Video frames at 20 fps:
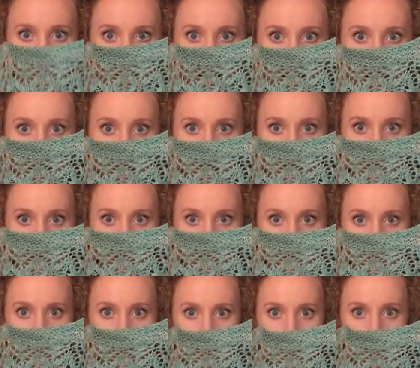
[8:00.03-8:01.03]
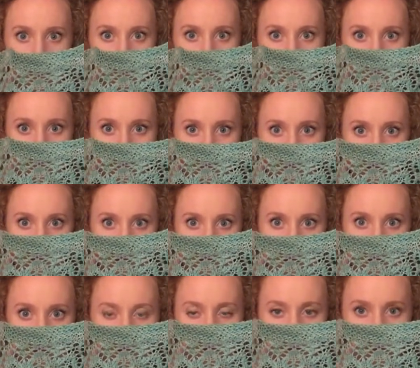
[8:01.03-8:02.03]
block it, so
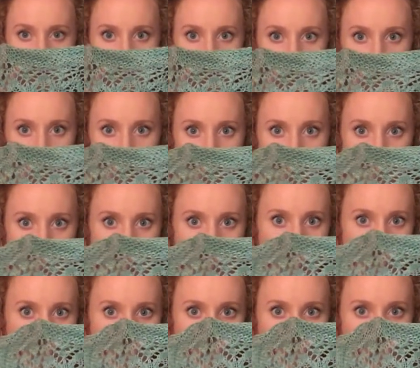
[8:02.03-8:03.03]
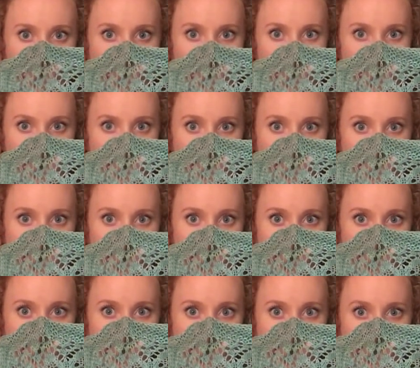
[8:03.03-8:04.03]
use your imagination, but
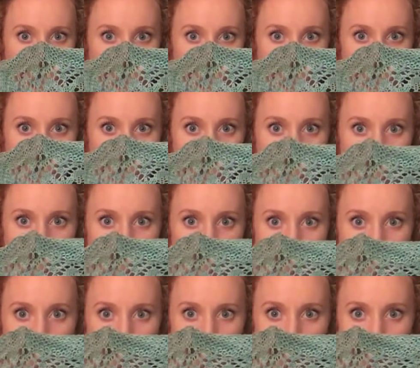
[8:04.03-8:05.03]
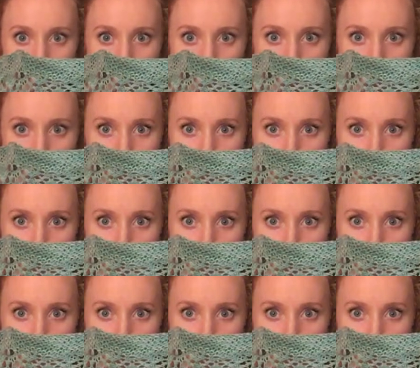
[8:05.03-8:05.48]
it is a beautiful